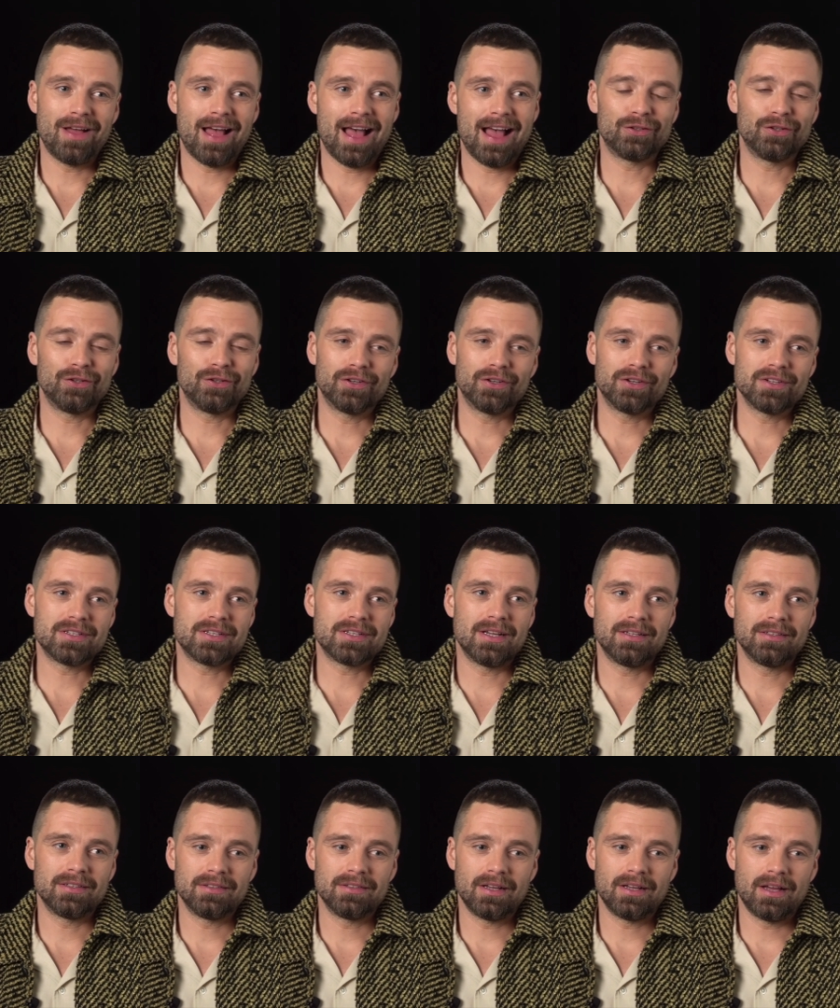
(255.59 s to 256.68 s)
actors,
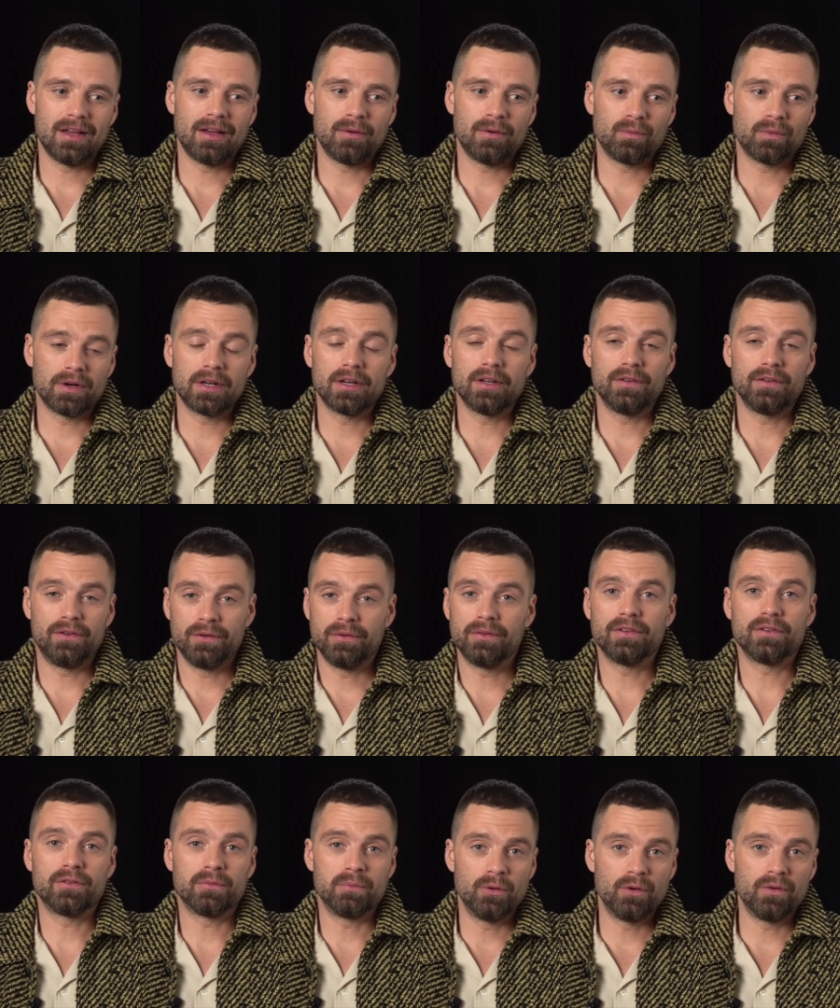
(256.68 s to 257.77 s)
and uh, we're going to do
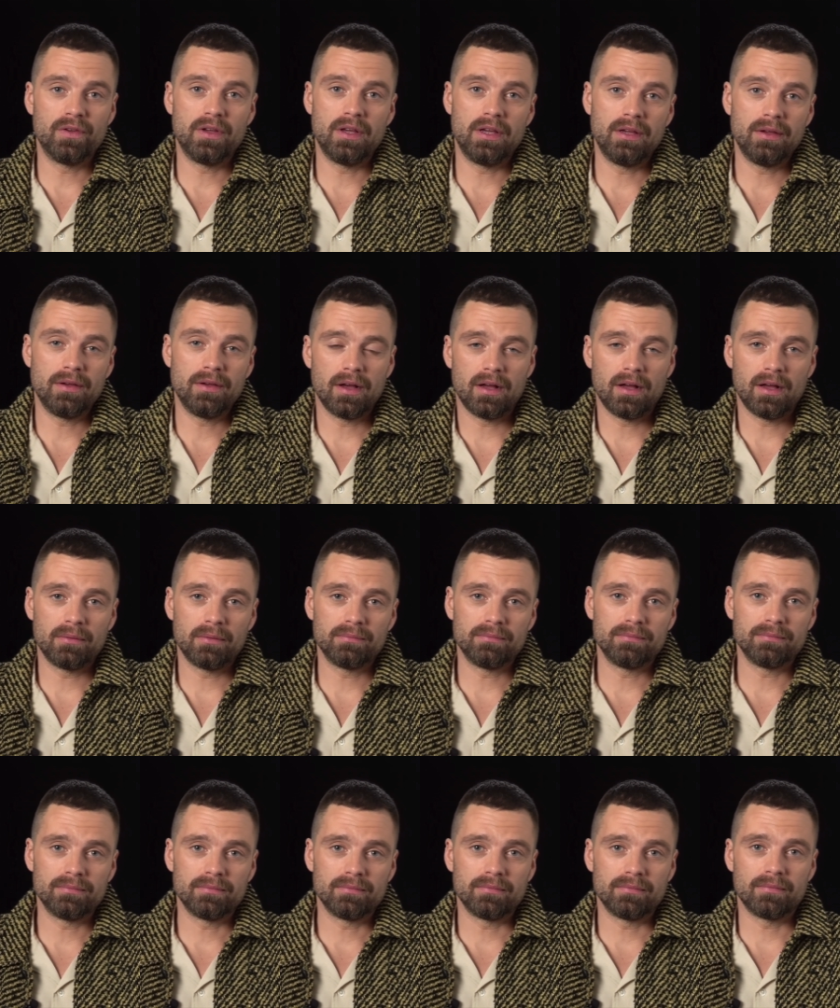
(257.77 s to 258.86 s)
this movie um,
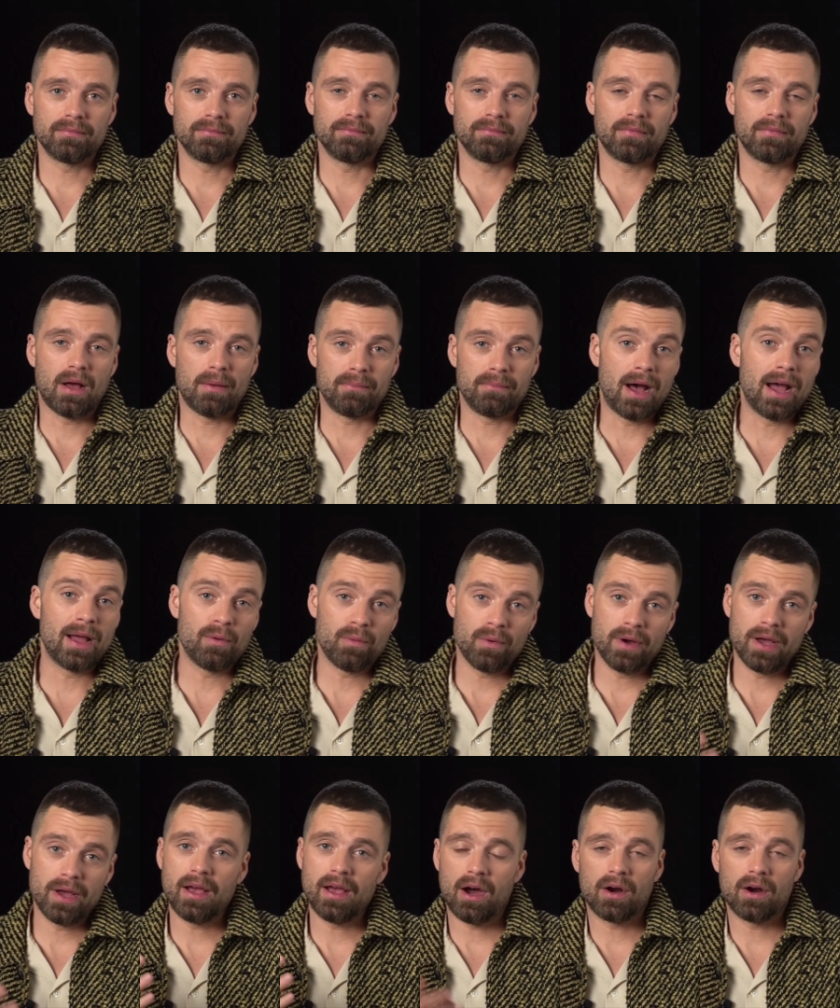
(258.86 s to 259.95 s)
my
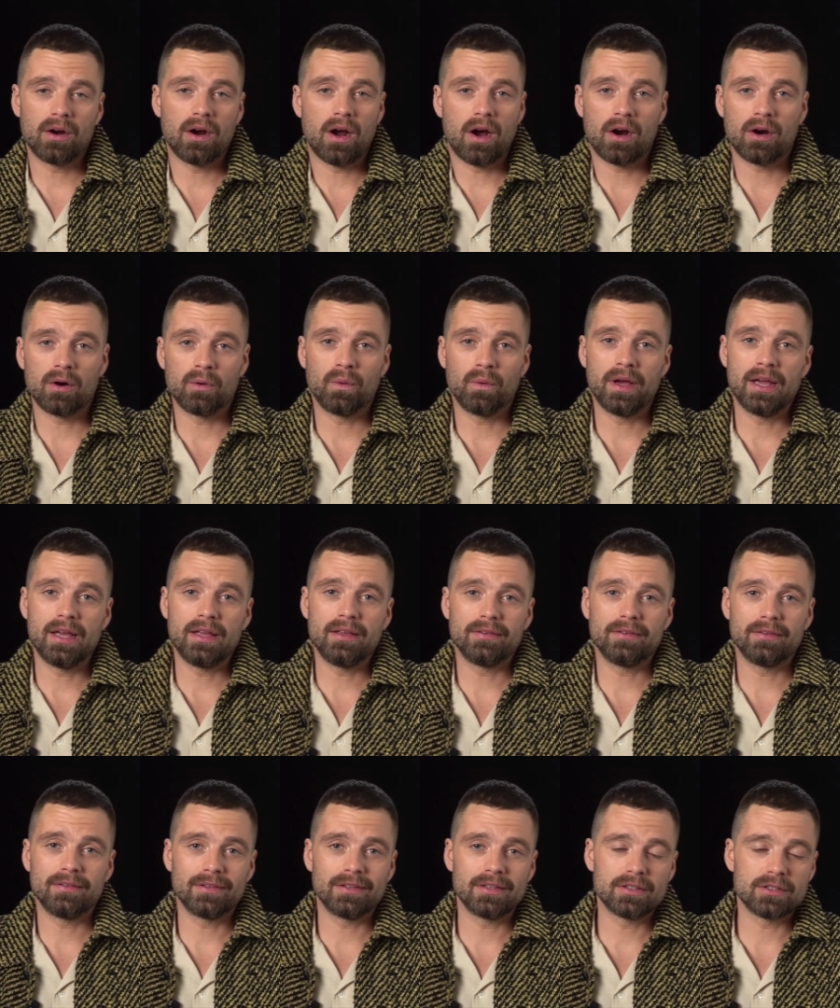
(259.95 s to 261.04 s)
way, our our way,
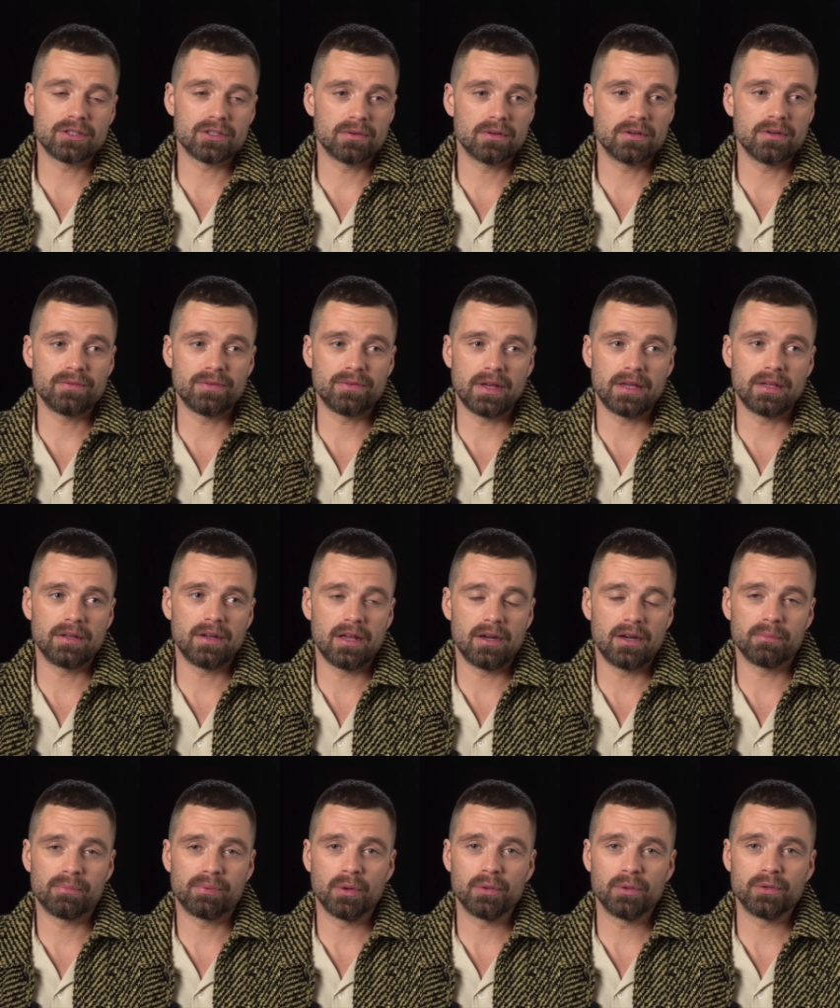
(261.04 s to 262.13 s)
sort of, and, and
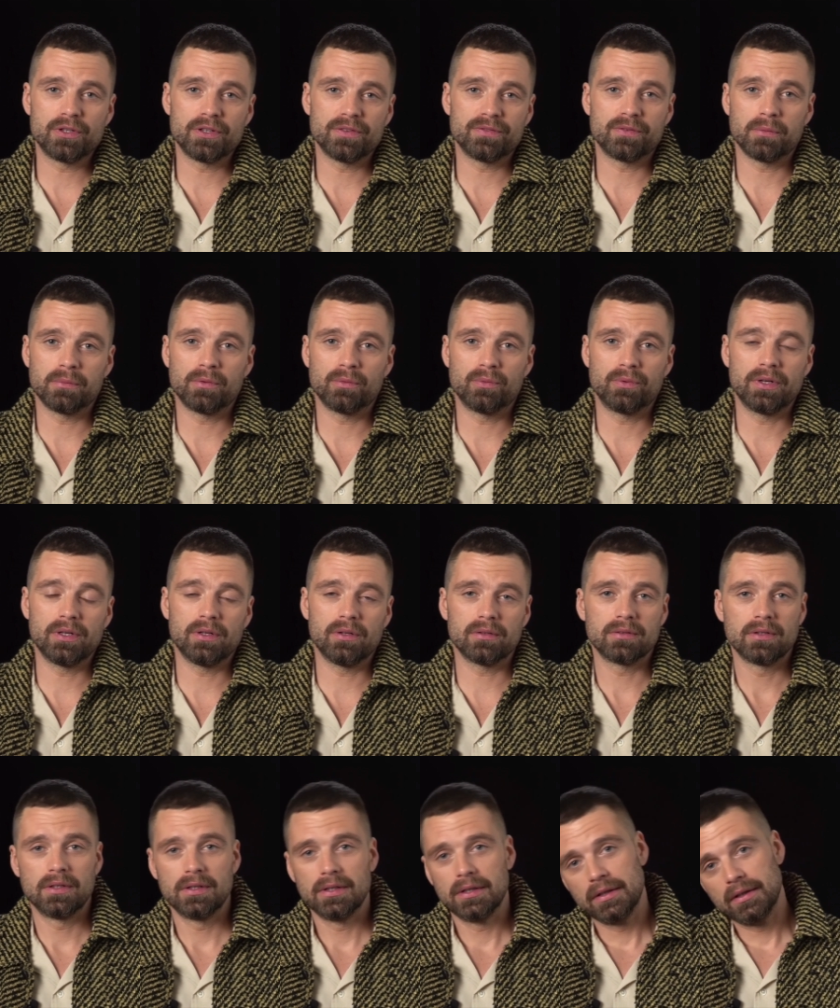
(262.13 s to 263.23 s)
approach it from a real
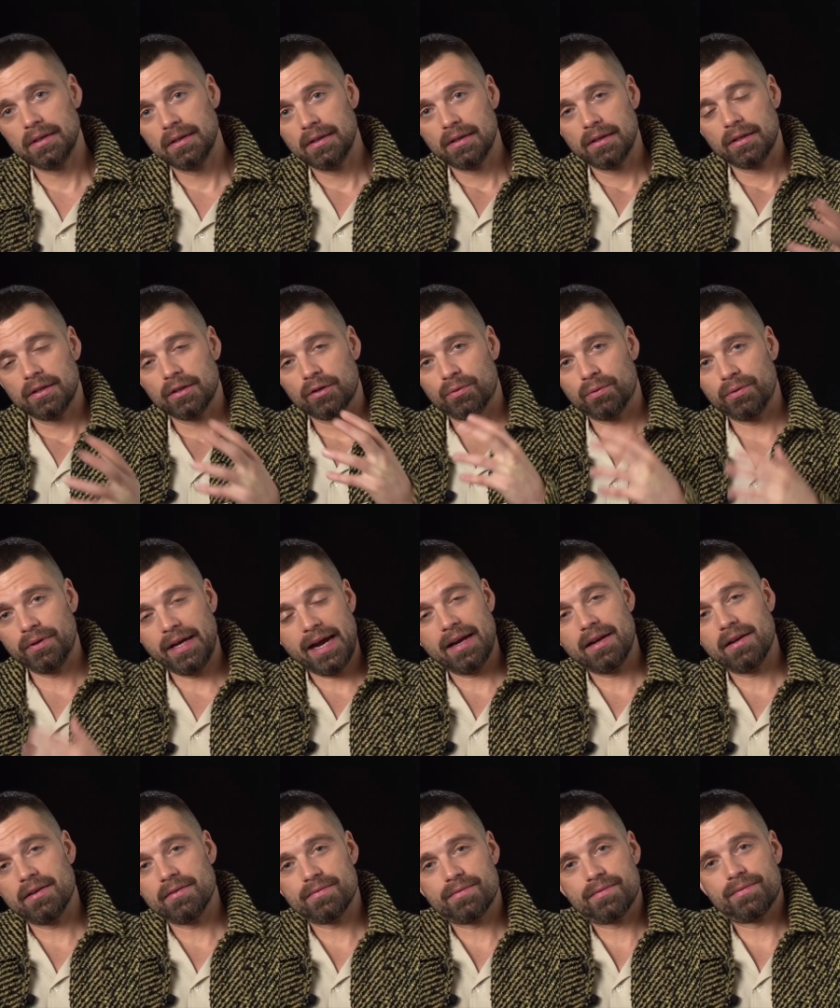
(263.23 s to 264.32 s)

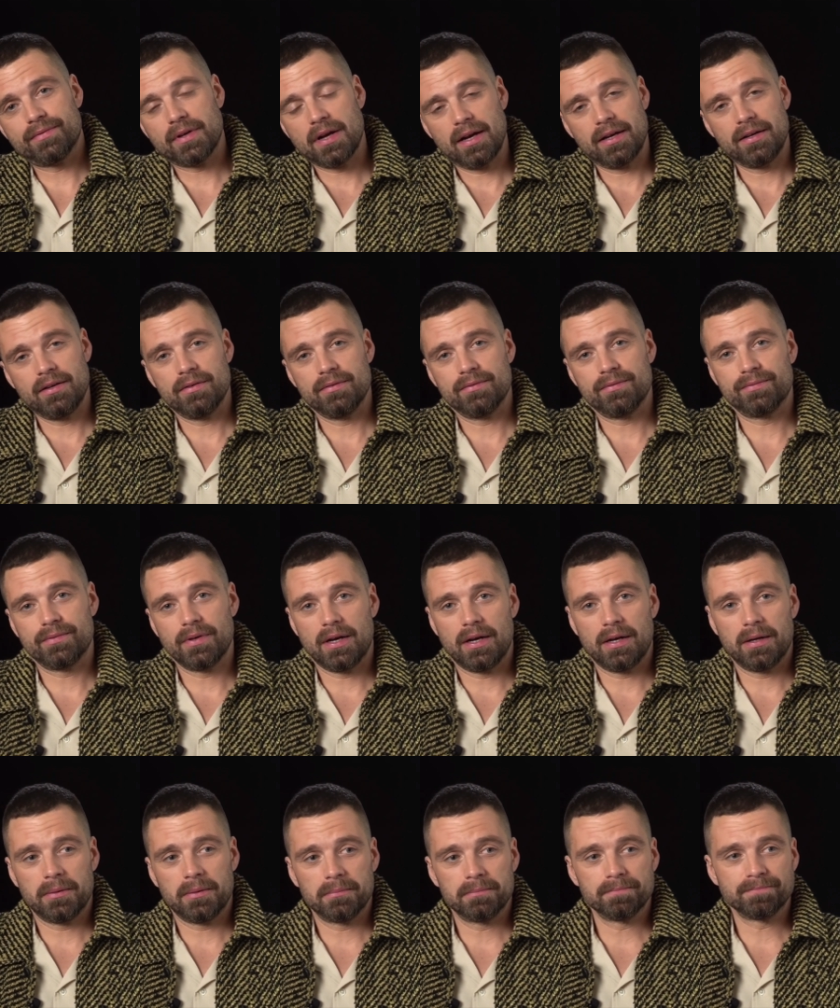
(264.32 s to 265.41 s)
creative kind of
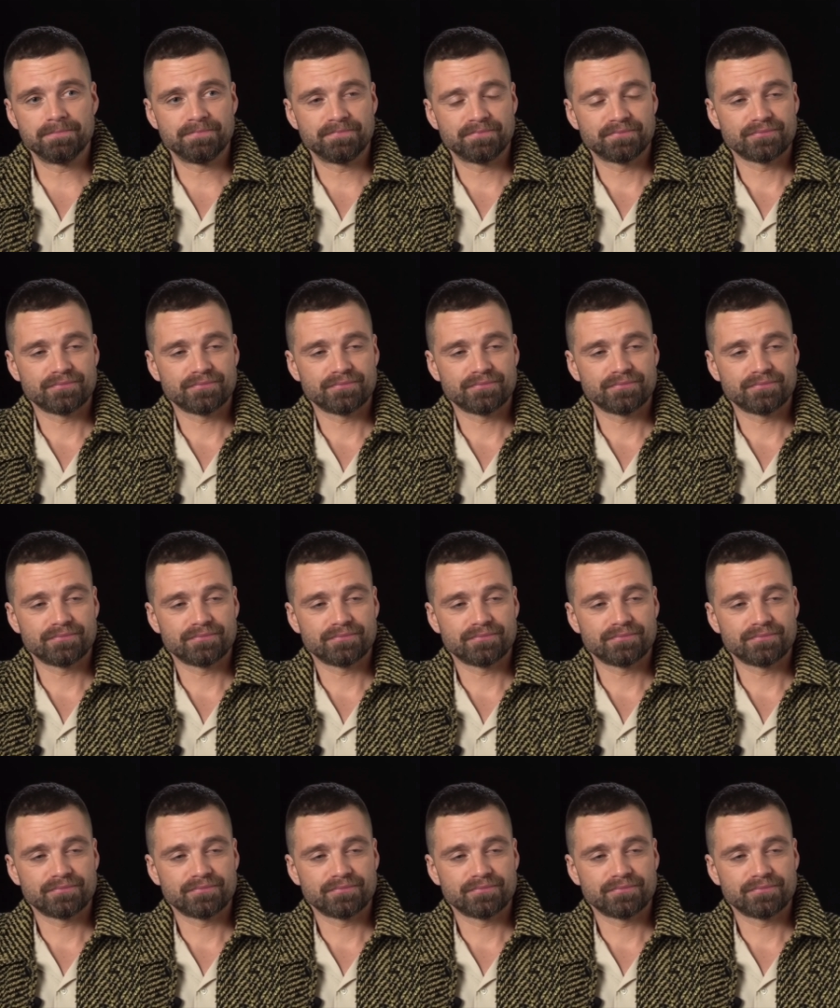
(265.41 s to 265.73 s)
um,